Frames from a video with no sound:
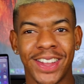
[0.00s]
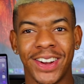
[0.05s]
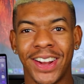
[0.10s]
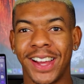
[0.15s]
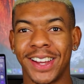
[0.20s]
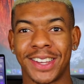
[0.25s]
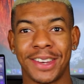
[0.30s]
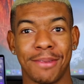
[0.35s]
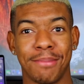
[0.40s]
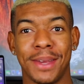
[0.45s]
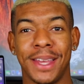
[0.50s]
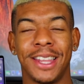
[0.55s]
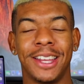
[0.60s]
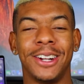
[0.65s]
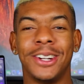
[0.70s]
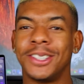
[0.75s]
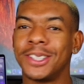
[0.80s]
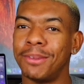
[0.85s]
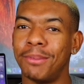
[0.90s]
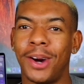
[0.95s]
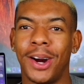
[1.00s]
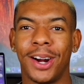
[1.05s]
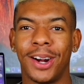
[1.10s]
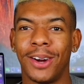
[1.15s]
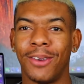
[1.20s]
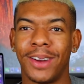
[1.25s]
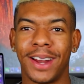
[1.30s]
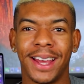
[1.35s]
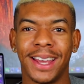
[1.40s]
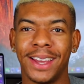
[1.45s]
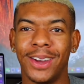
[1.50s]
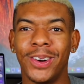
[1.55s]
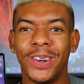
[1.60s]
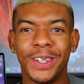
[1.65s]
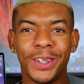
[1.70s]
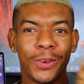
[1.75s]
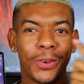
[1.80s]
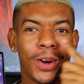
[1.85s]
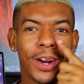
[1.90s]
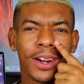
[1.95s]
they're not going to be there tomorrow when I go
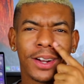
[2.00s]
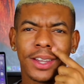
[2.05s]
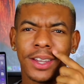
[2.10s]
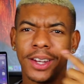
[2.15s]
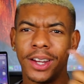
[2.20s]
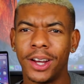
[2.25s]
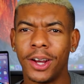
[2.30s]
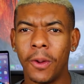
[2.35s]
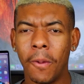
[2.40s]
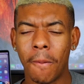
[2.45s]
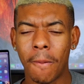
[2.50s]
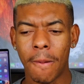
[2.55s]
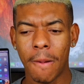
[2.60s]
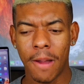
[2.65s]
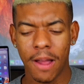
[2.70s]
into work, you know?